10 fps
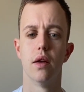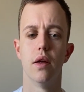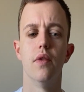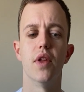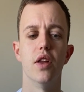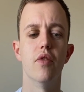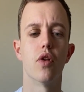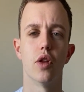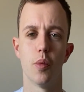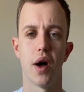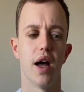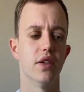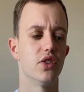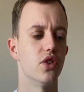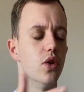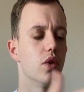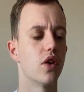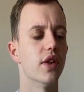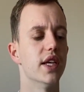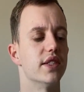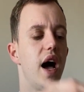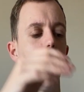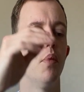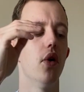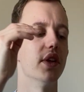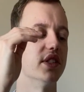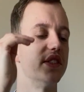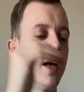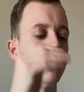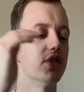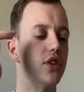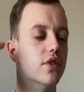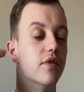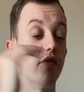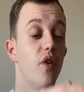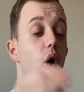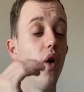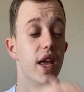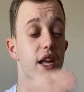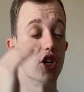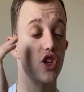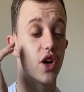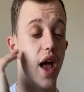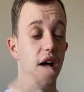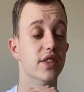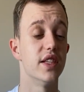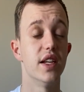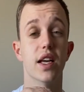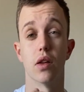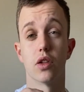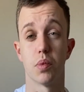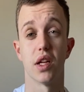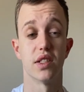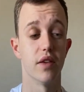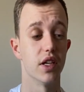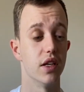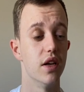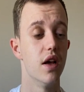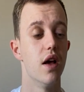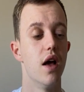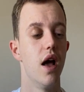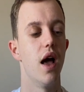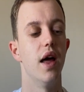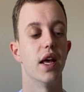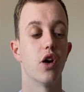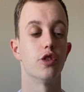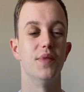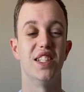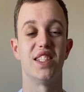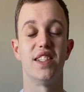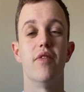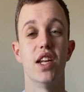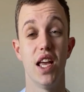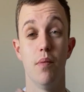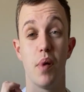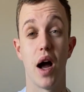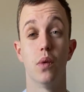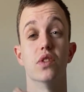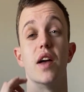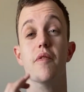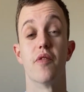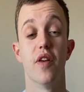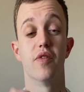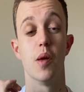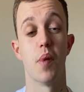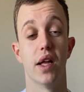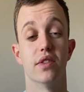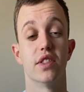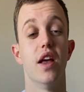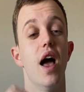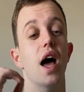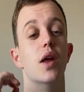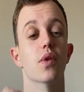then you've got the upper hand. So you look at this. I bought this Samsung 40-inch LCD gloss black TV, and it cost me £17.50, and it was